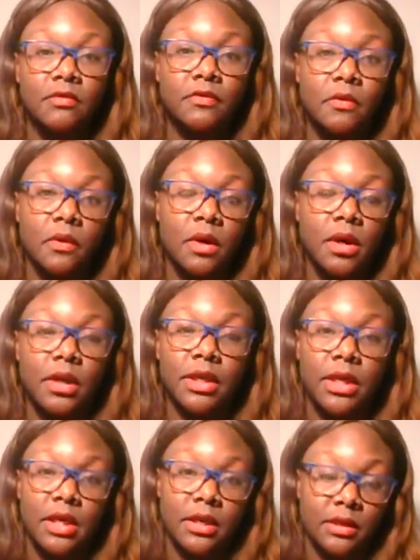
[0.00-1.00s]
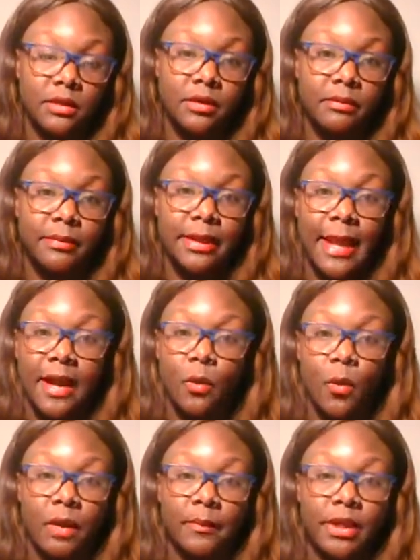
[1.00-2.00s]
for a young black
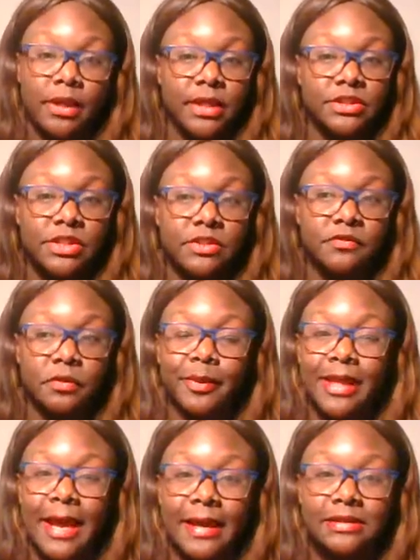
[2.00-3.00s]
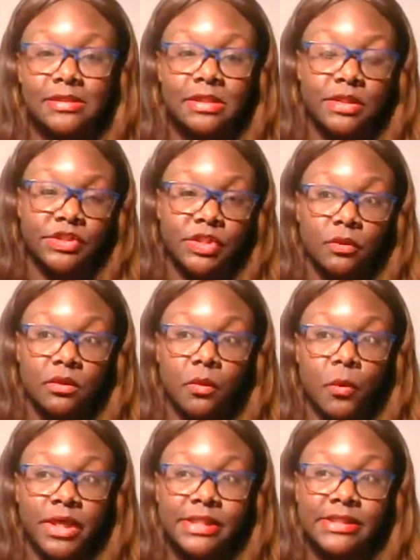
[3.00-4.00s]
woman and just for blacks in general
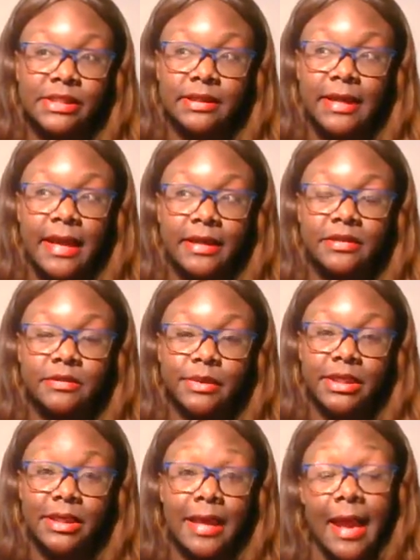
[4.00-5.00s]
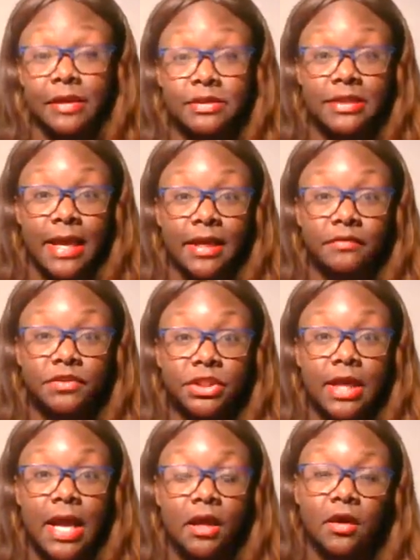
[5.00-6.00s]
what is it like to be outside of
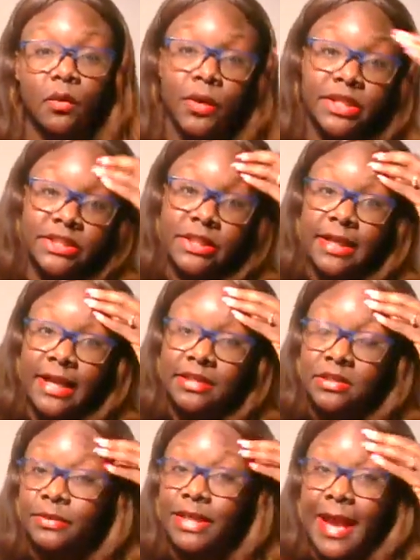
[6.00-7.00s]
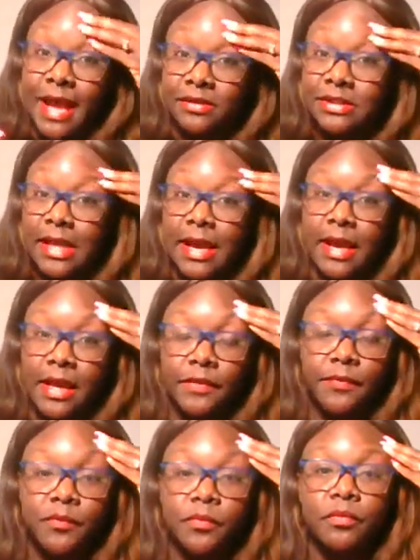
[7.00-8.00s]
chicago what's it like to be outside
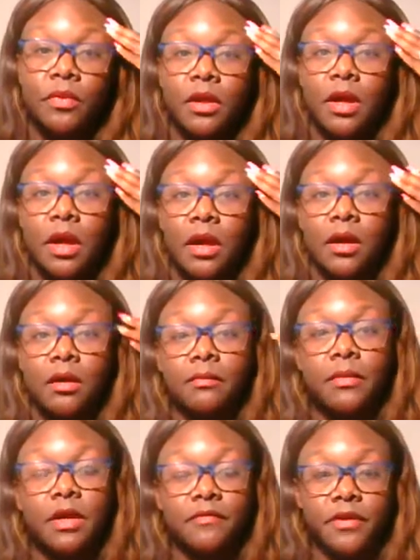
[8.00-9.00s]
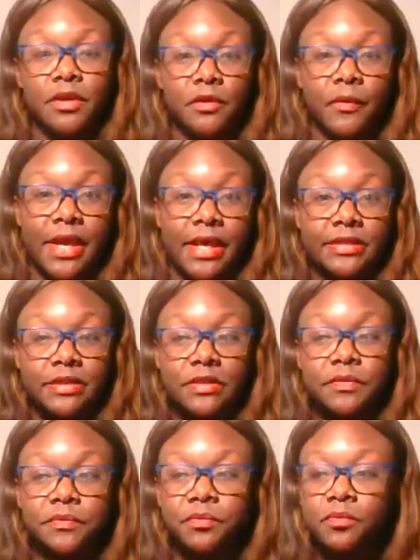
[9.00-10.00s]
um, of the
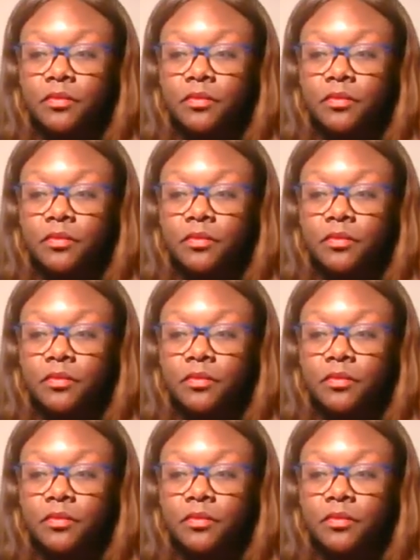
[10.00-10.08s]
us